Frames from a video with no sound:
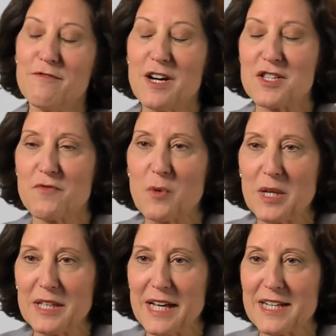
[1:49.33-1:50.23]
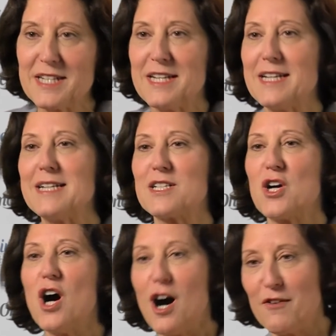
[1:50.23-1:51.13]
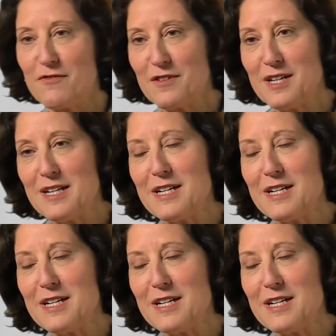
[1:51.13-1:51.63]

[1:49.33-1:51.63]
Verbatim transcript: Phosphorylated, it's off.